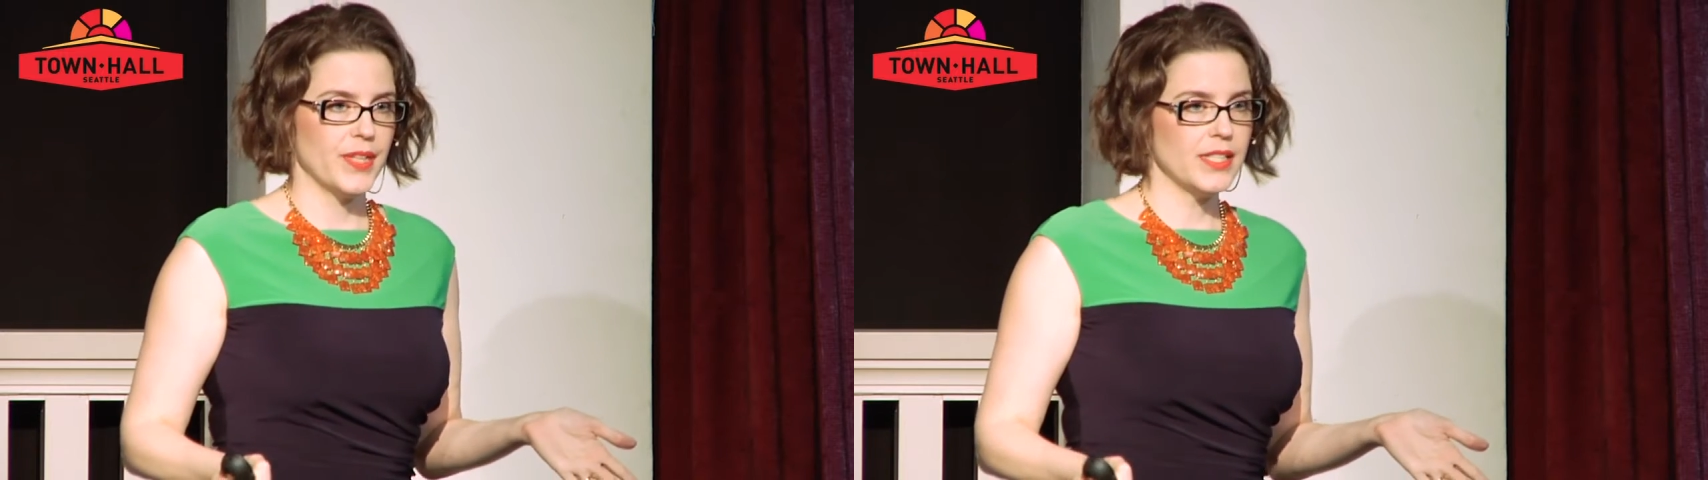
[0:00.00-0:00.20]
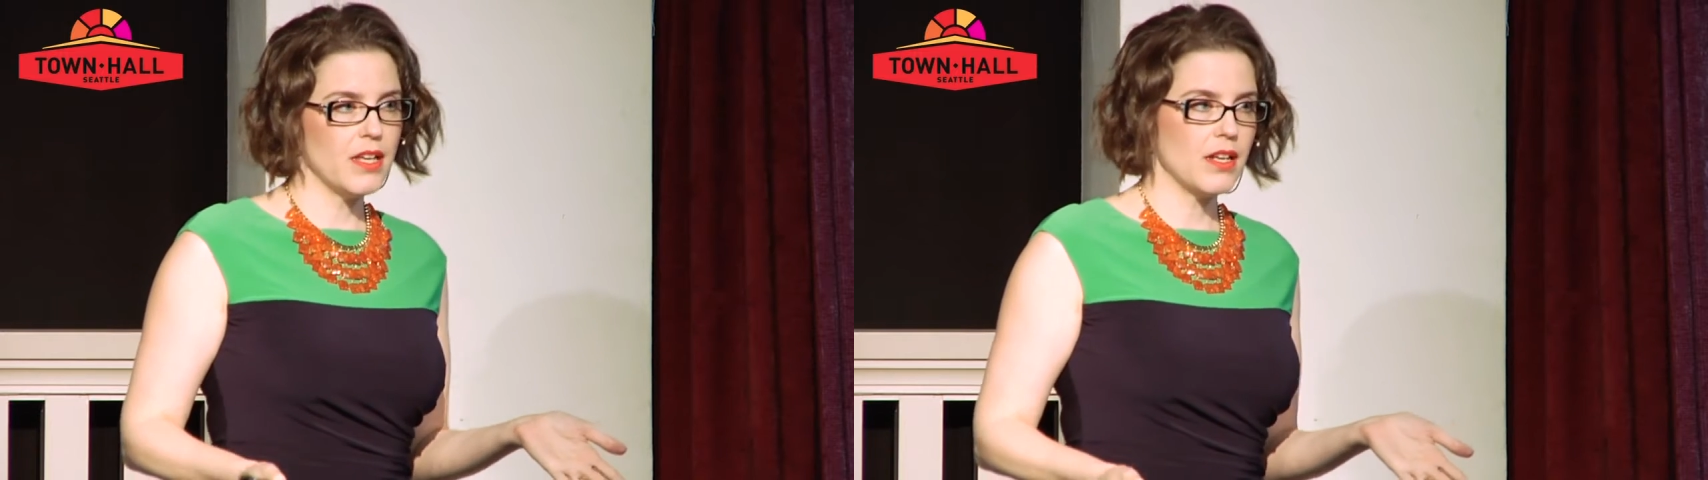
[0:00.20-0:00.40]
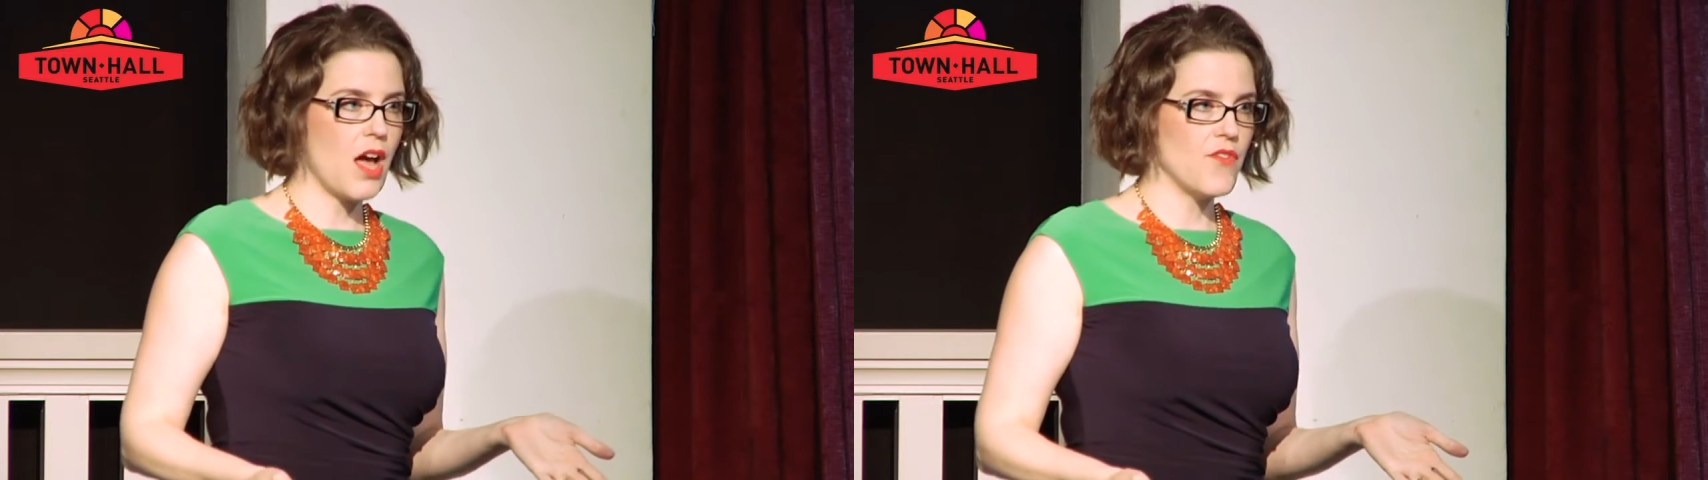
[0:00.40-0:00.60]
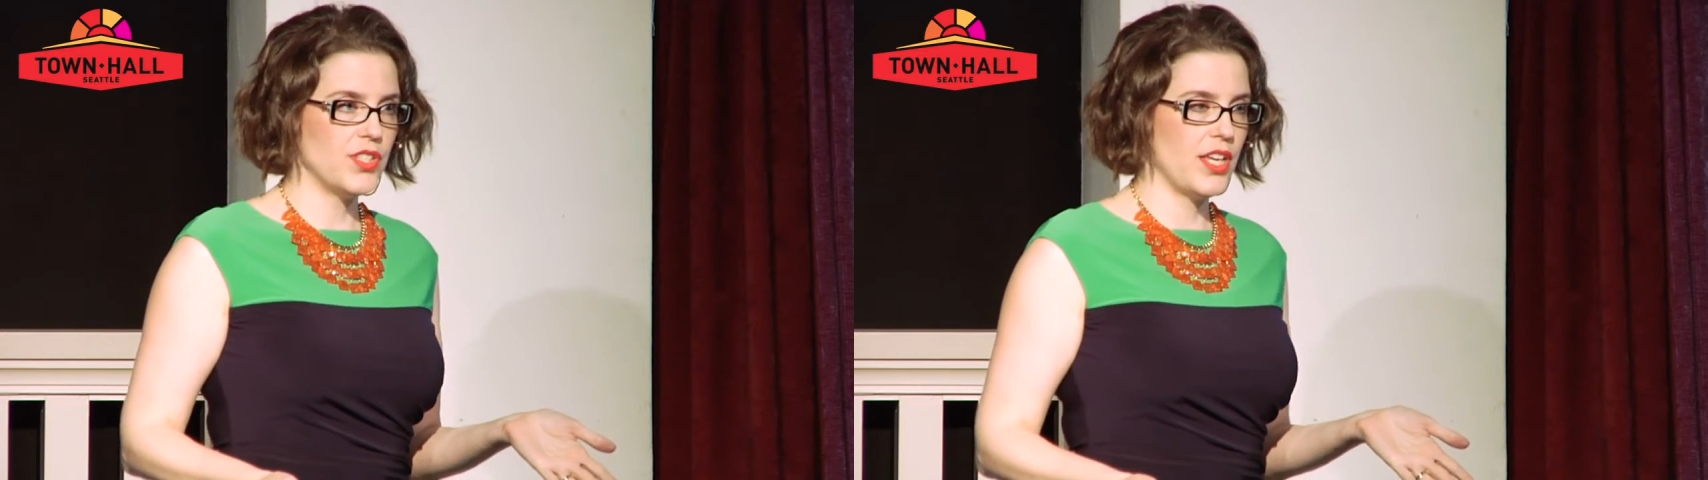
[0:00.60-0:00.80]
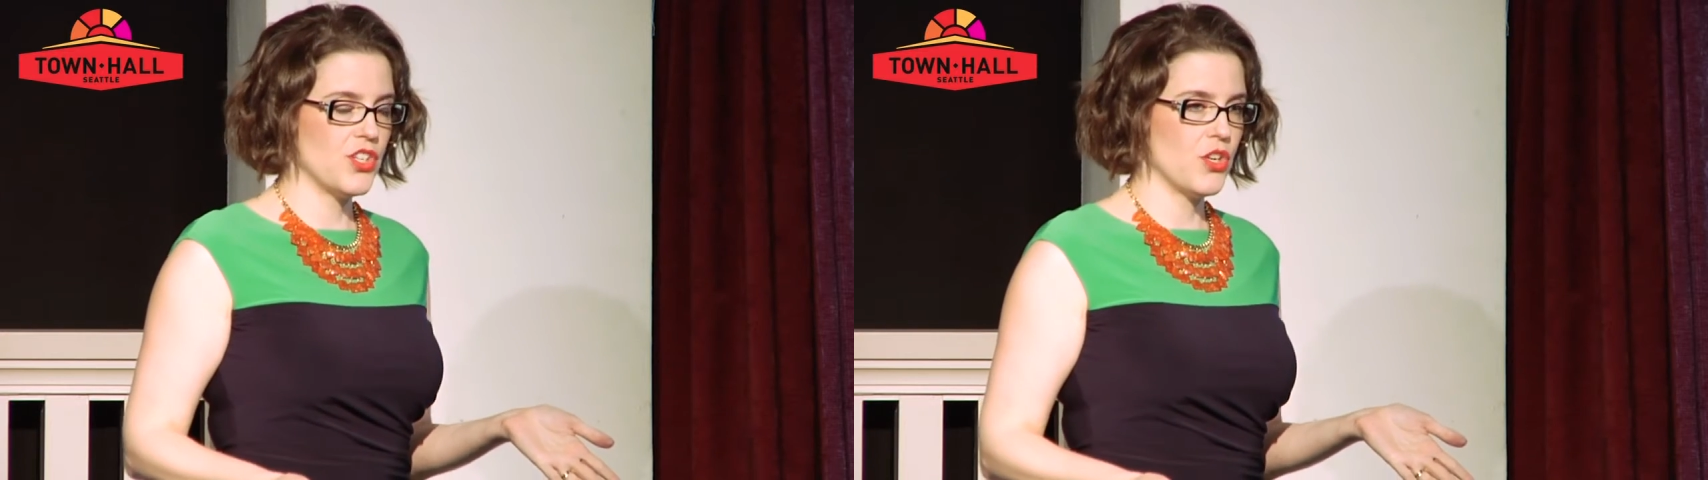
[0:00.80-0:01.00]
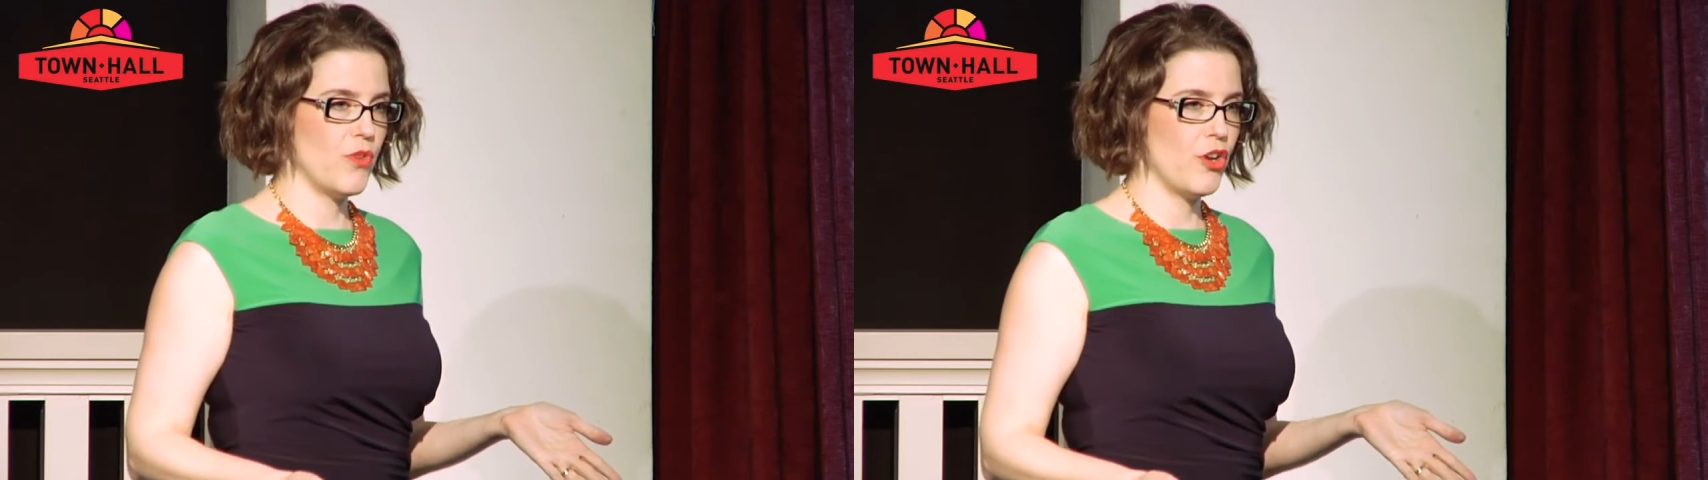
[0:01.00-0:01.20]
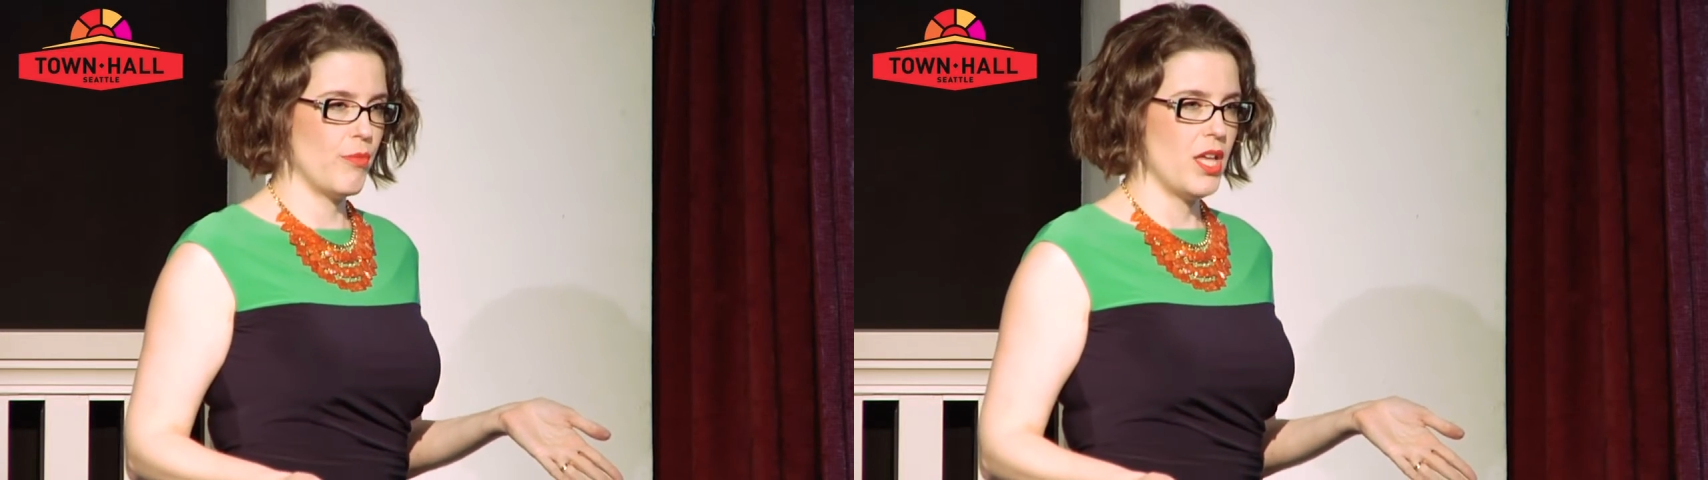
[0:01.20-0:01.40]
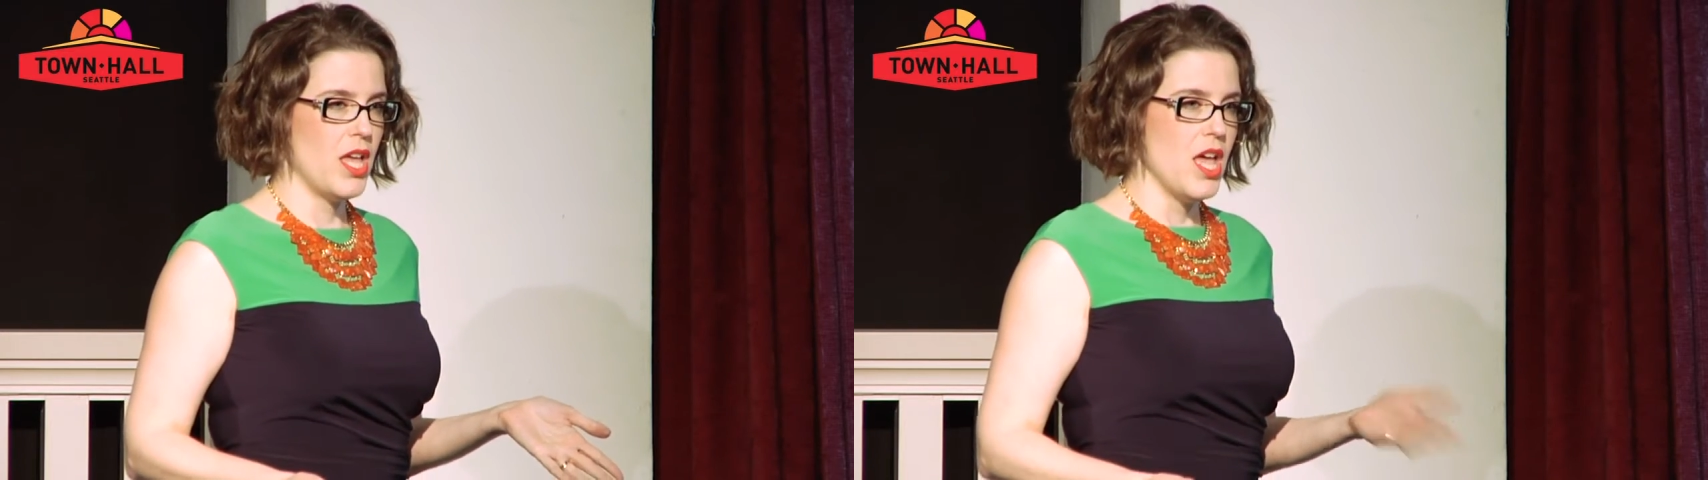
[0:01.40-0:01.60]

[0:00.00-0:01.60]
That's not a conversation room.